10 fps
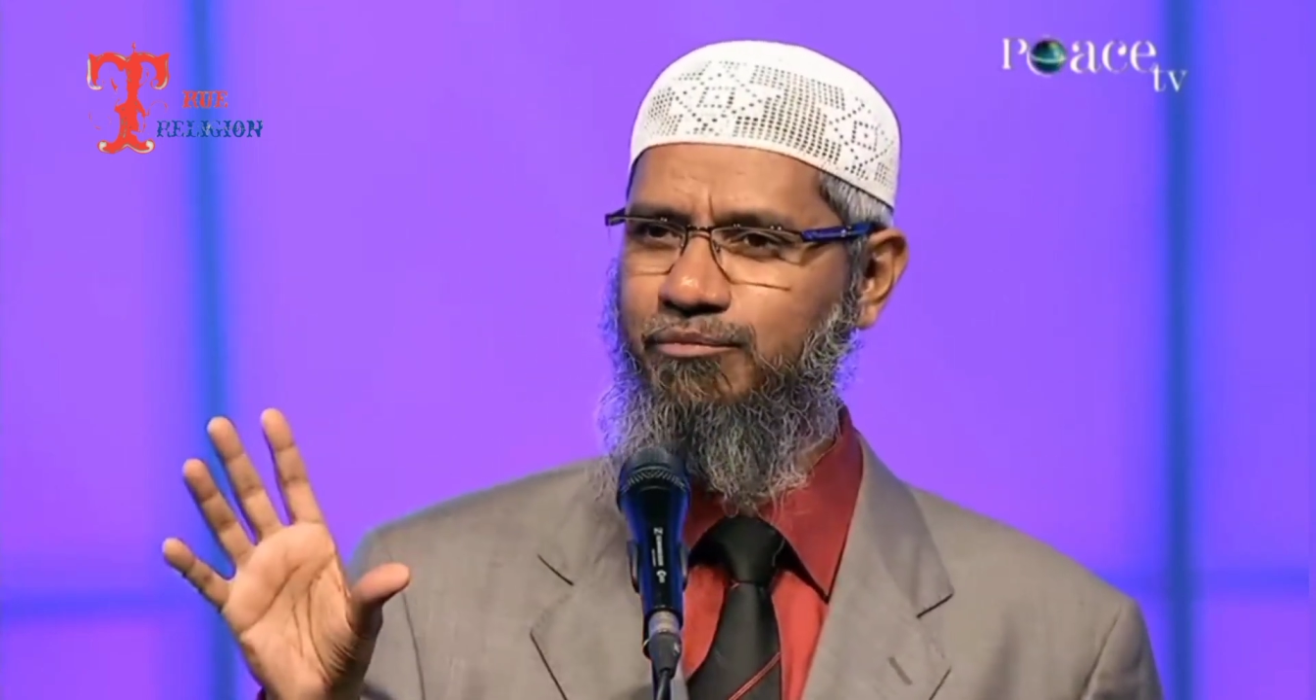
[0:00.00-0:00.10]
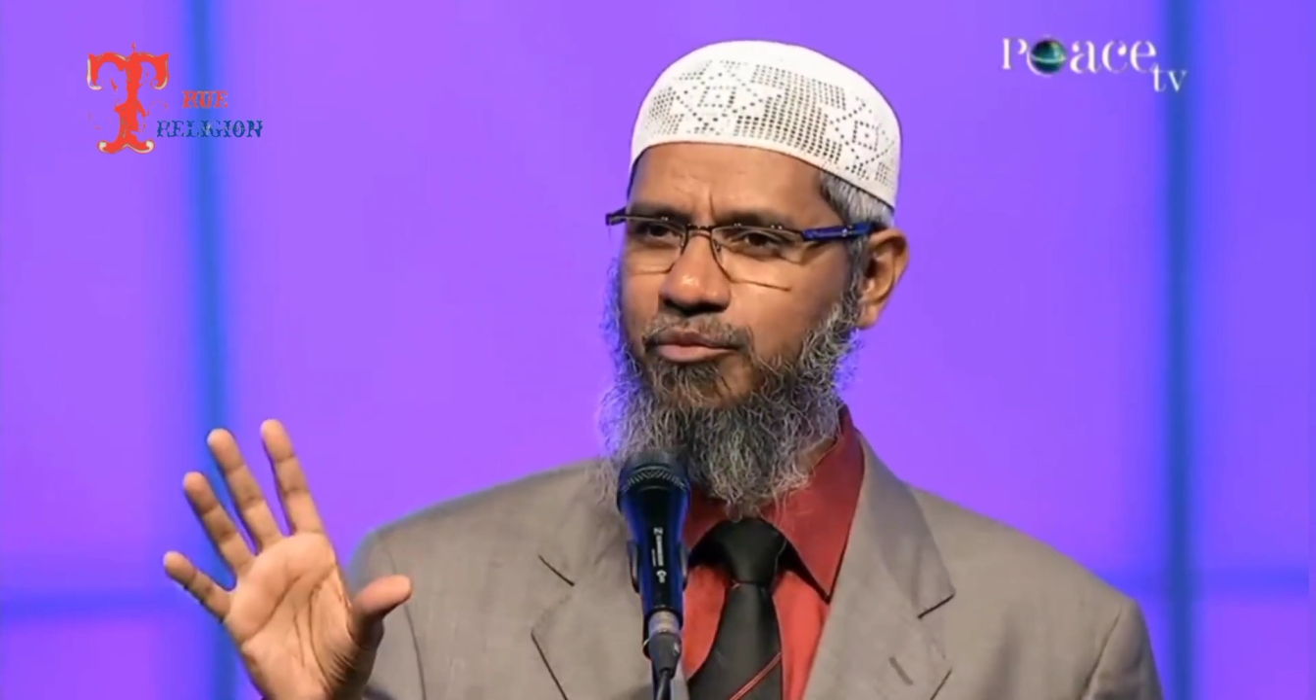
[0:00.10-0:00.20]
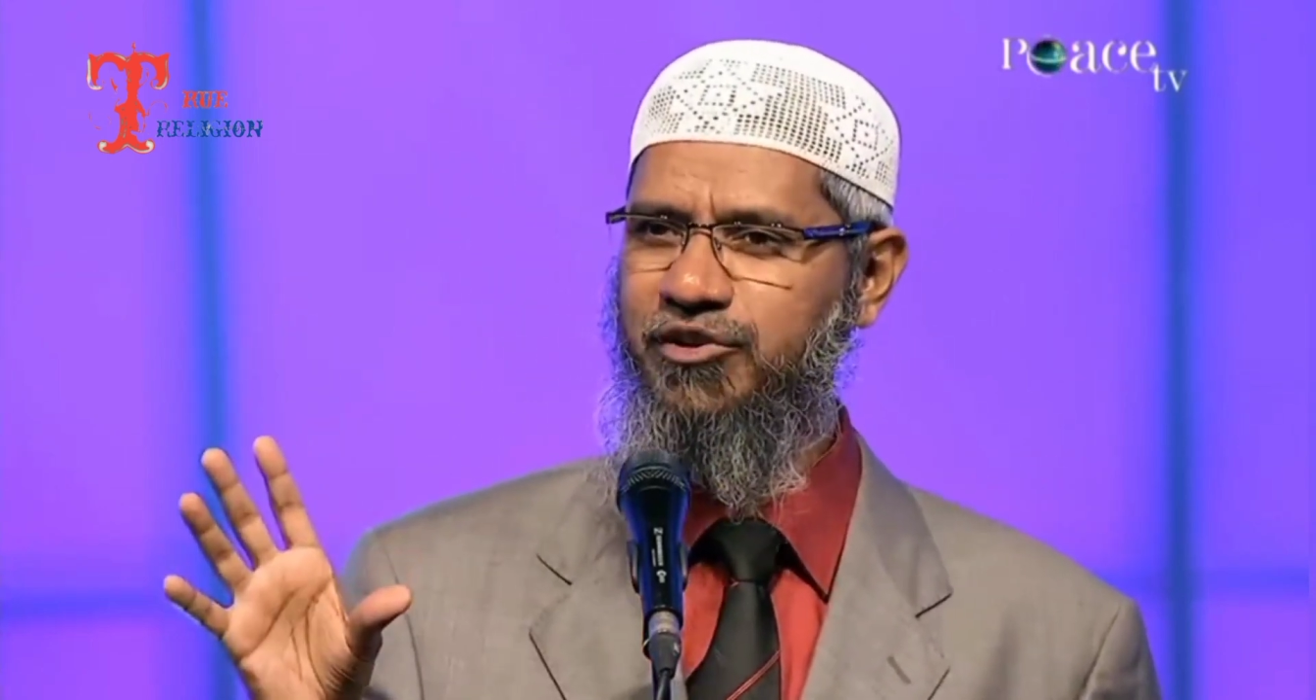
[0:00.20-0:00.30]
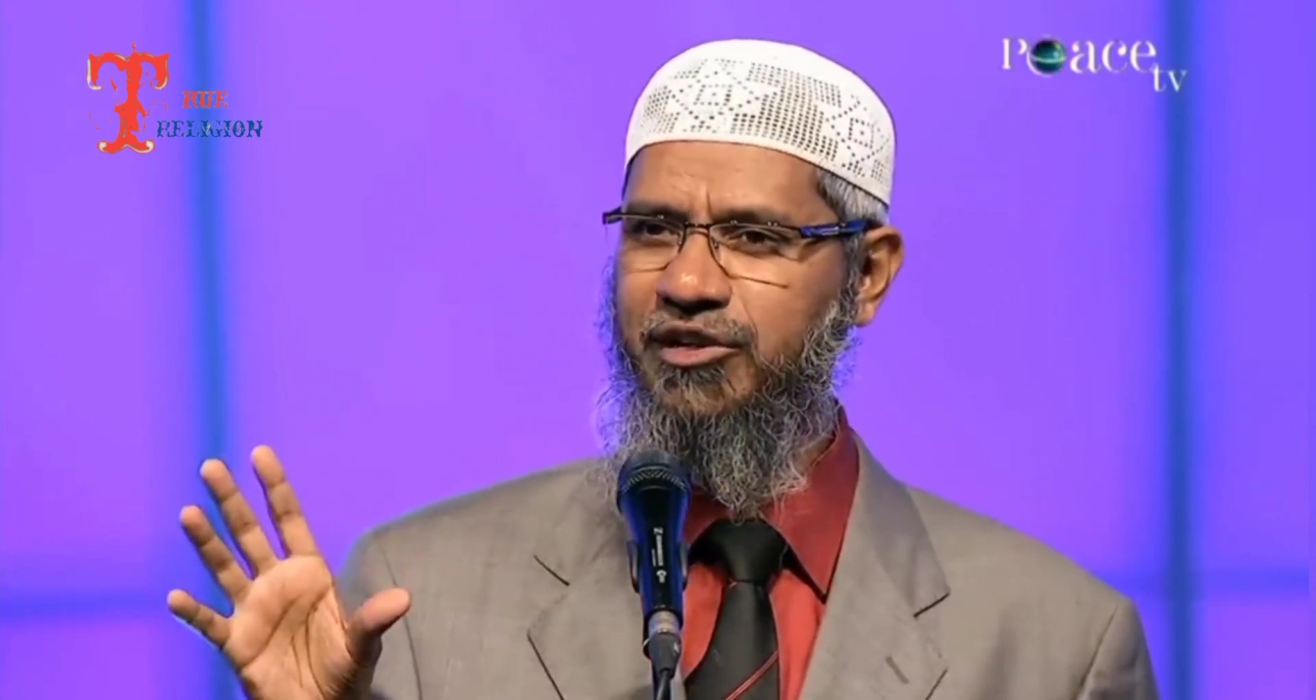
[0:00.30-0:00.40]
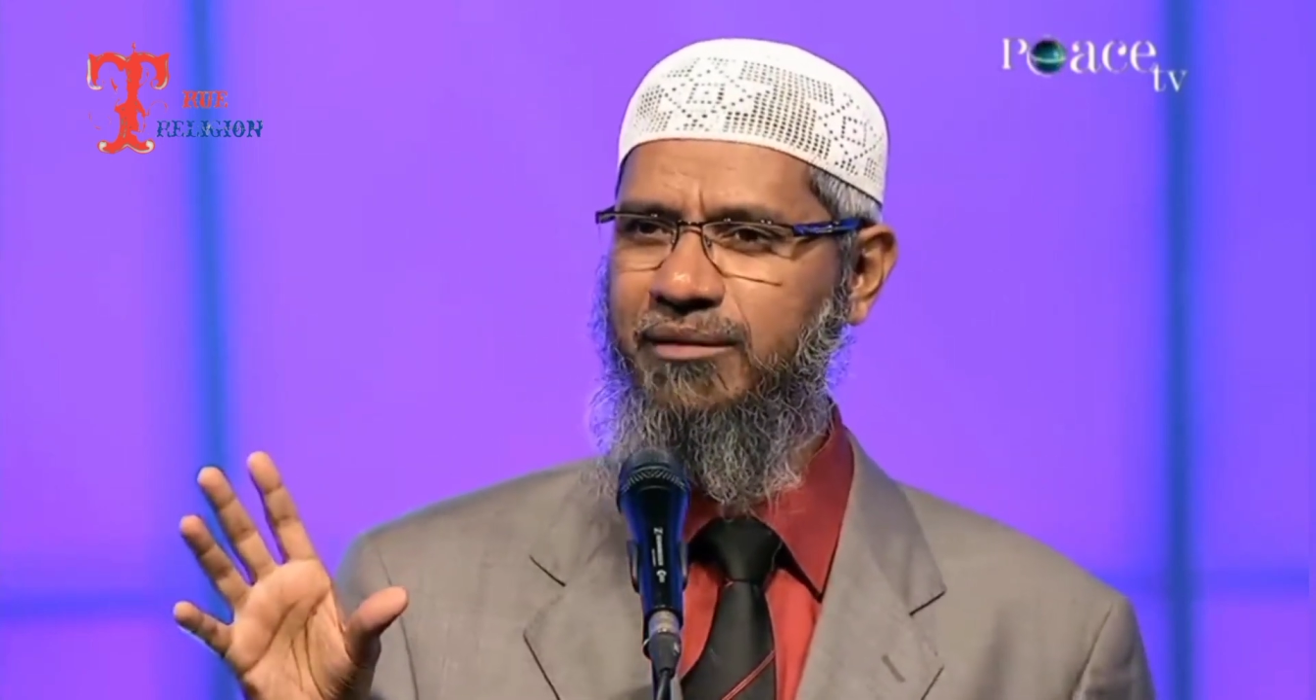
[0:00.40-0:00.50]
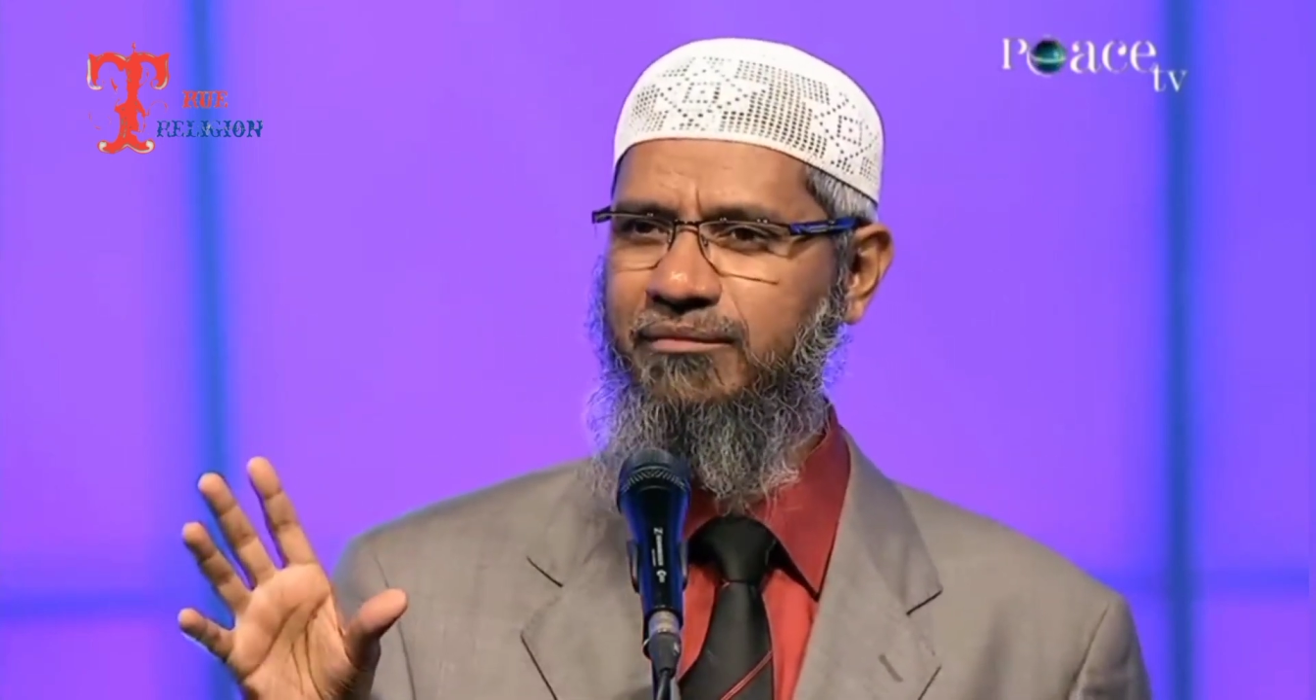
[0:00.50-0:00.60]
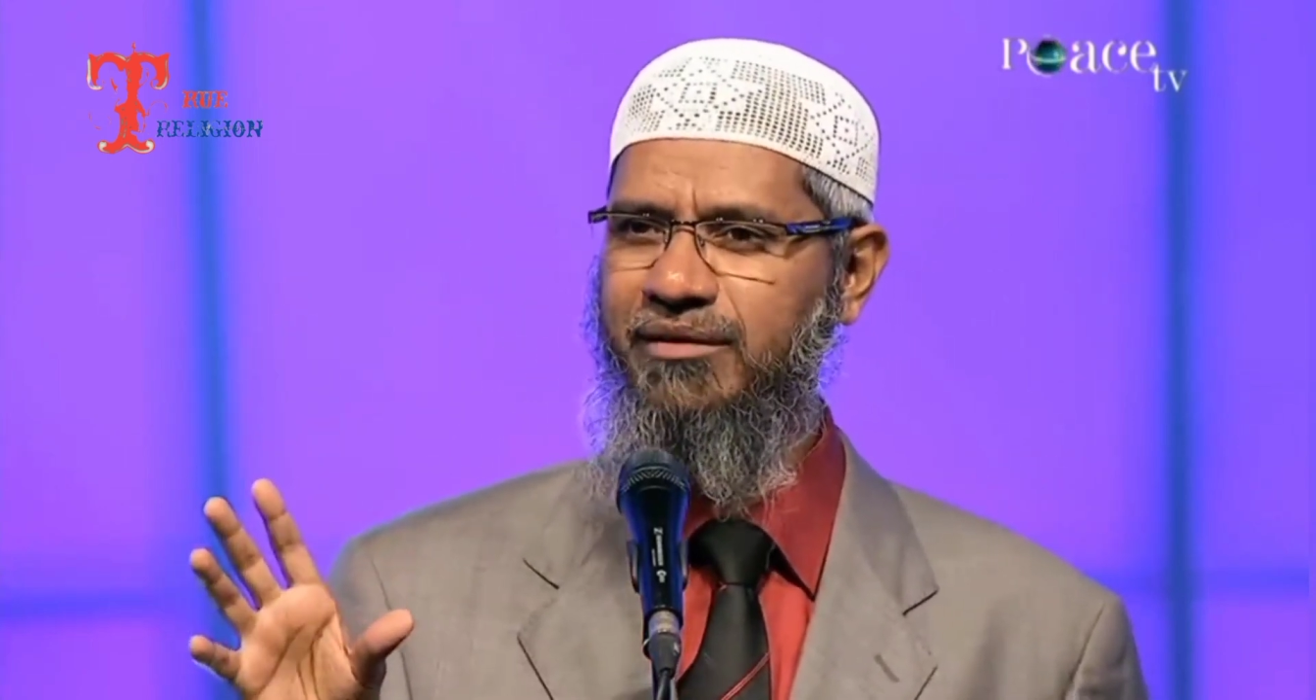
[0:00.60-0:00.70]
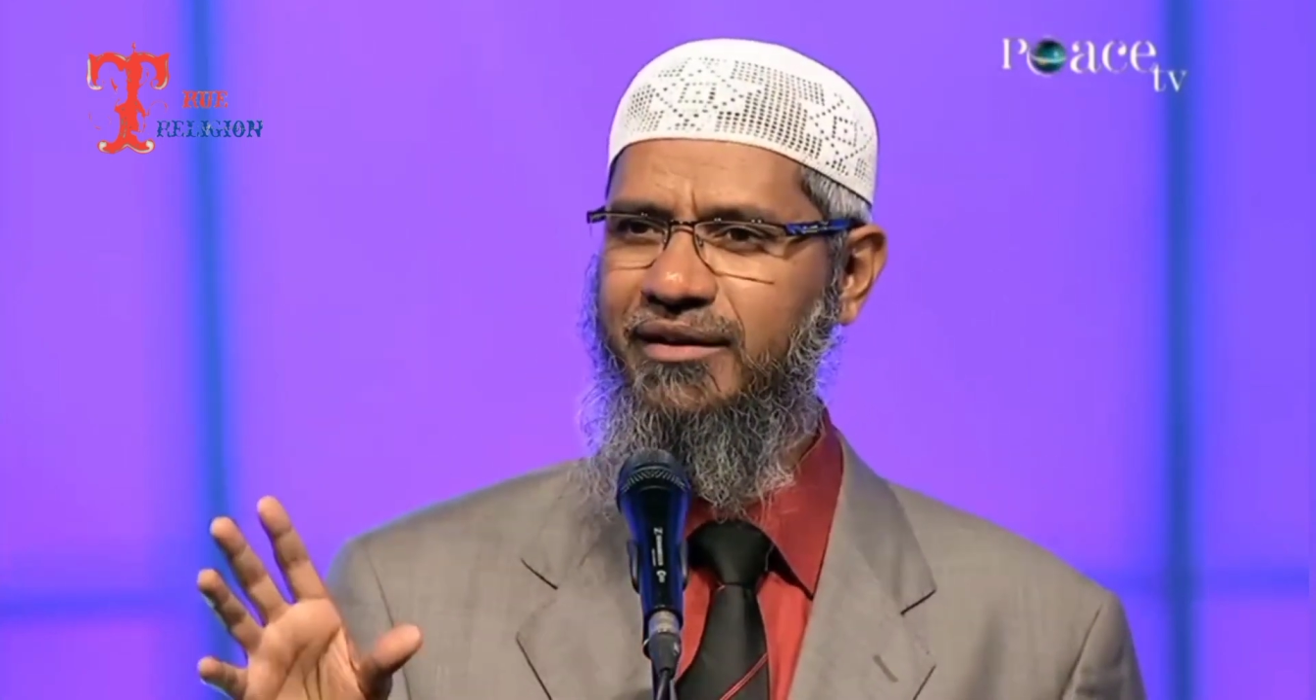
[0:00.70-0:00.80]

Muslim,